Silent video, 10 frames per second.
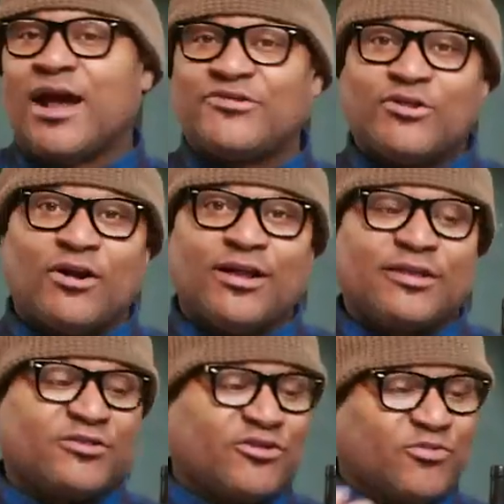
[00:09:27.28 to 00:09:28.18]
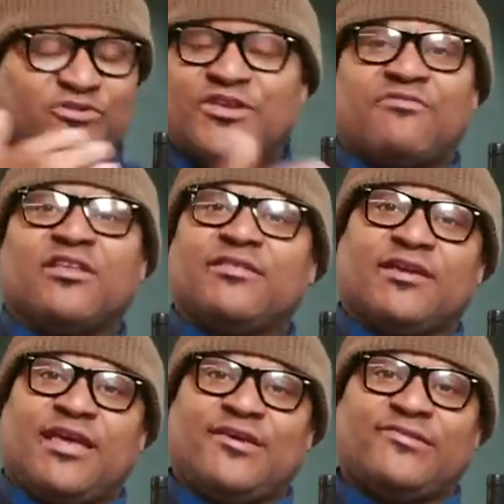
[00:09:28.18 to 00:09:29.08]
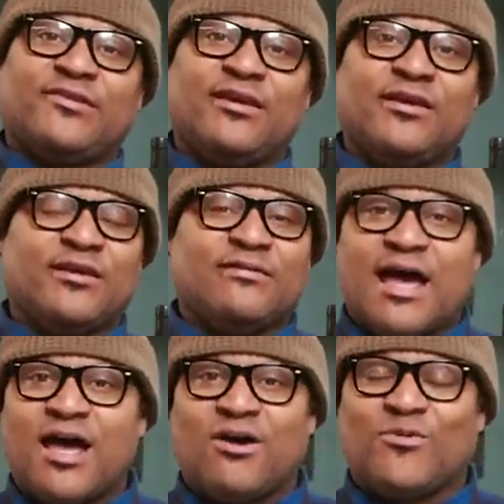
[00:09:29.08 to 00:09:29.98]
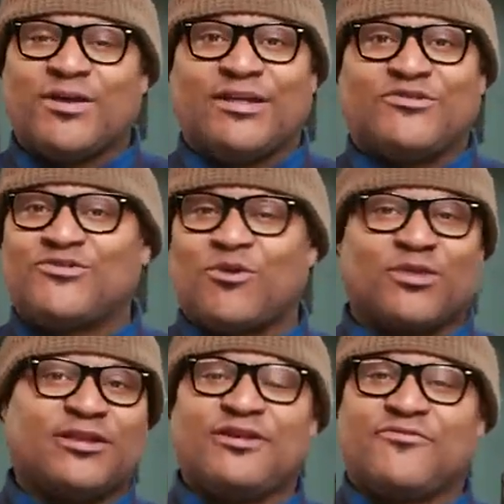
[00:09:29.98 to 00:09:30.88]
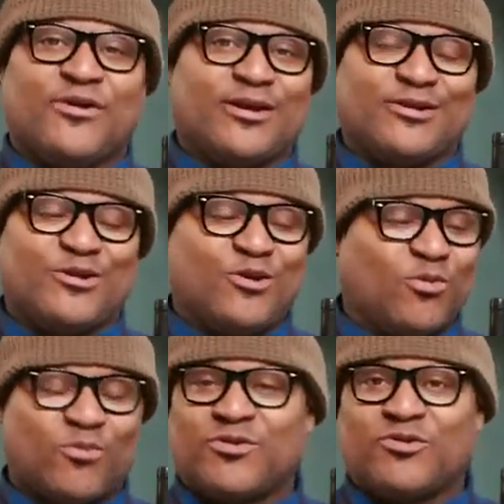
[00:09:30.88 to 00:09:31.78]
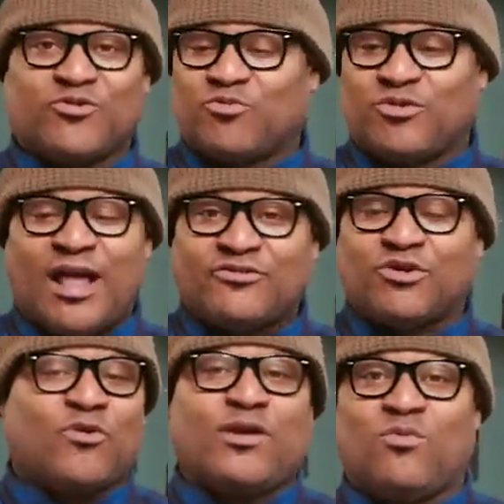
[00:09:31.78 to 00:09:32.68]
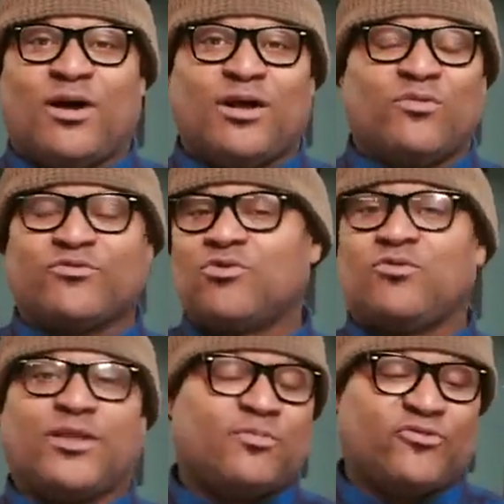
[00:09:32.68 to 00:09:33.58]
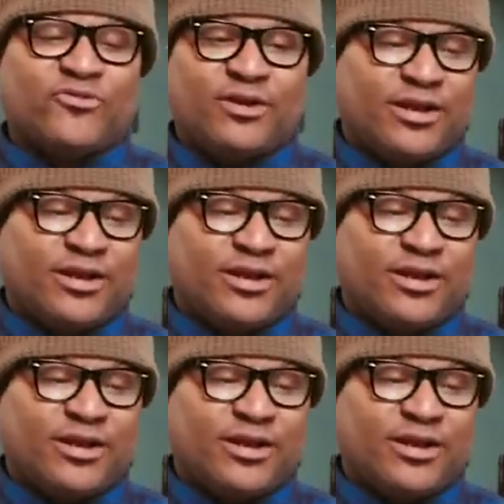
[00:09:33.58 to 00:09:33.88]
I started, this was definitely the case. Now it's totally different. You know, there's lots of great wine with cool labels on